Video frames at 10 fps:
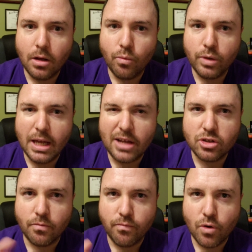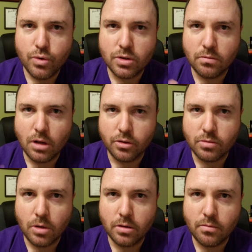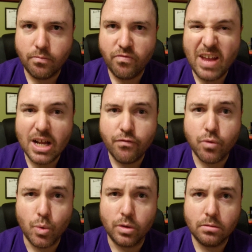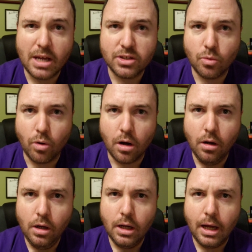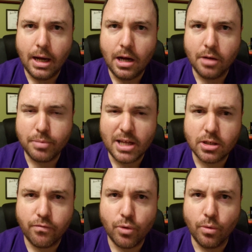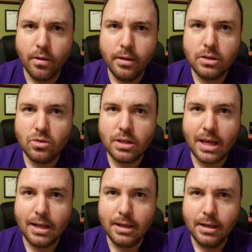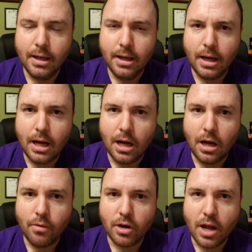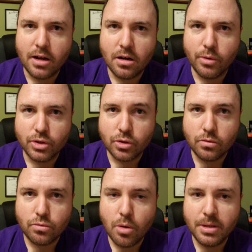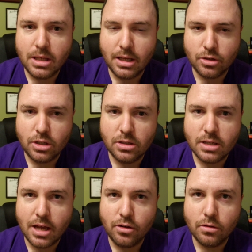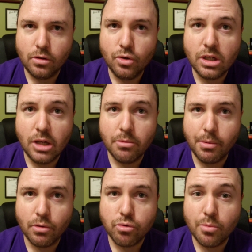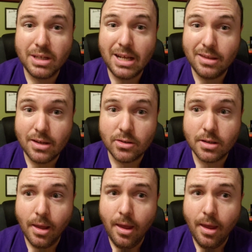we had some frozen, some fake fruit, as it were, plastic fruit. She said, when our editor was chroma keying it, she said, usually when we chroma key this,